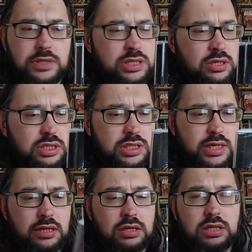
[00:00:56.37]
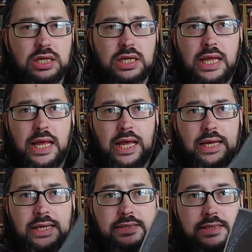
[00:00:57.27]
It's still sealed,
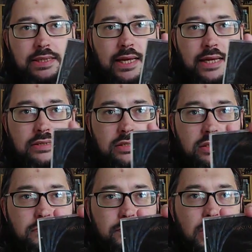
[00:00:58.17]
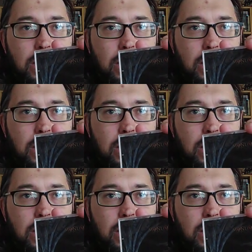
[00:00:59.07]
and yes,